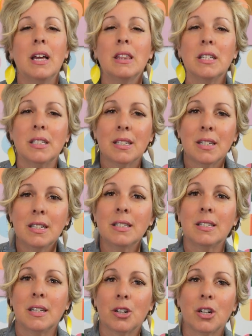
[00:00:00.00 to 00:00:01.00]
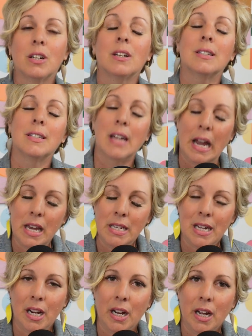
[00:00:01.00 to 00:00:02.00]
this is considered
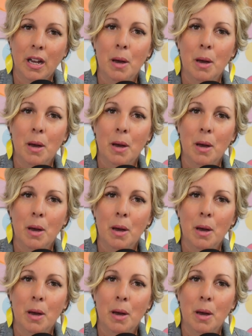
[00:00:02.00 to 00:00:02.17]
secondary